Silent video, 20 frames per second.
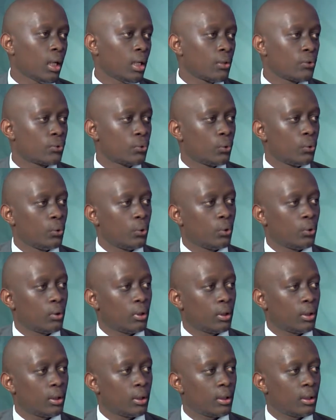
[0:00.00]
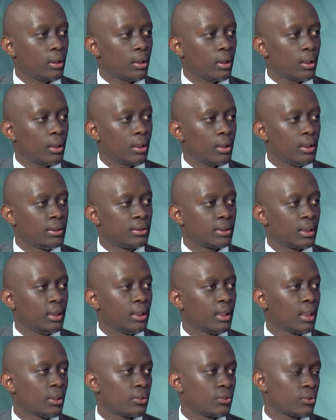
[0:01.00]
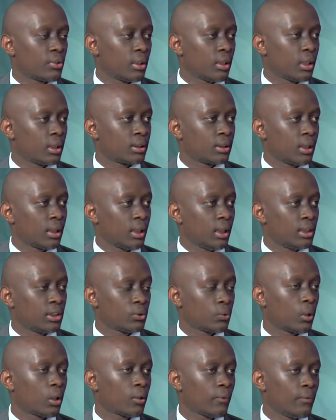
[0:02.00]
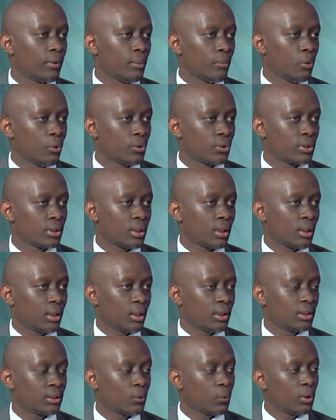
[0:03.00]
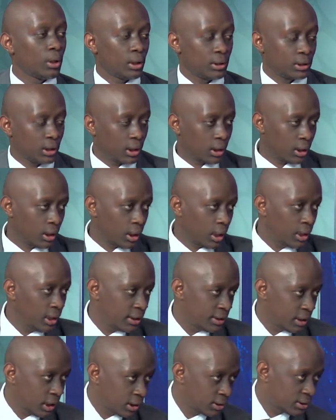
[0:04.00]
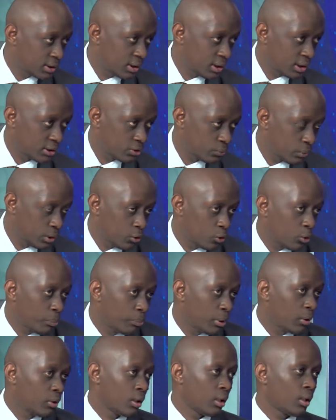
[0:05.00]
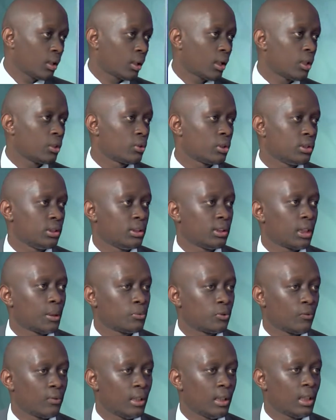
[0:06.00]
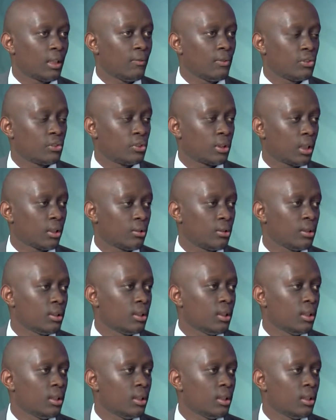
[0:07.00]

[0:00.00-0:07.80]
So it's an industry that uh, it's one of the most uh, it's, a, it's a highly taxed industry when you compare with other countries in terms of the levies charged